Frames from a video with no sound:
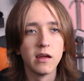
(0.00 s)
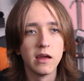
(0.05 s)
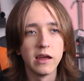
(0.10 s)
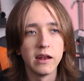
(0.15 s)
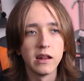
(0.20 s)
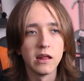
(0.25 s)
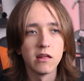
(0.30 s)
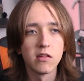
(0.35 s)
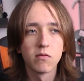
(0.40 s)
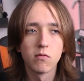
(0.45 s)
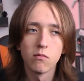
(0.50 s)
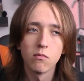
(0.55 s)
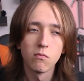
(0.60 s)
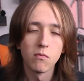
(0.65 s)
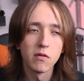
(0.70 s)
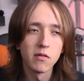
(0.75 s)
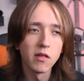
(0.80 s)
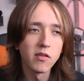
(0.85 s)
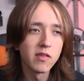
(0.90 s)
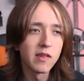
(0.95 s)
it is
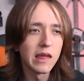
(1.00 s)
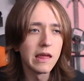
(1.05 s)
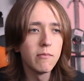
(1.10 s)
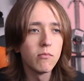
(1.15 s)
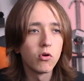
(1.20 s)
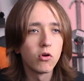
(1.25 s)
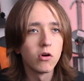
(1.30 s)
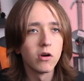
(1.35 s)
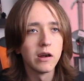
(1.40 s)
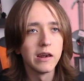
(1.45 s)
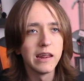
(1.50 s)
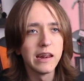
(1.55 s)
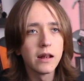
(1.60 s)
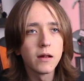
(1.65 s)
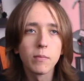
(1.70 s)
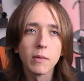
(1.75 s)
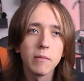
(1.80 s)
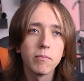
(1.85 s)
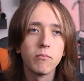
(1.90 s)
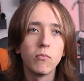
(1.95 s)
the same or a
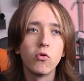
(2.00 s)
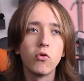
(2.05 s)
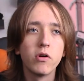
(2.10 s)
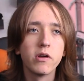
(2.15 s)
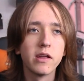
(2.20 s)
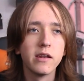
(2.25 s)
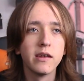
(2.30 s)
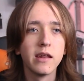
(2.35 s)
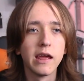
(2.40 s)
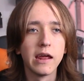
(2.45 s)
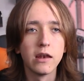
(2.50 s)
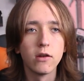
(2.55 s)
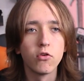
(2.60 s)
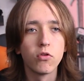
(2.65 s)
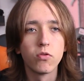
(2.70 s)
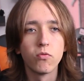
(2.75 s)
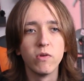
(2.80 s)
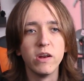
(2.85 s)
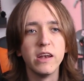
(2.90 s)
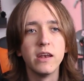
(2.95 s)
little bit more than the Ender
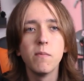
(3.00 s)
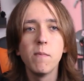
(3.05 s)
3,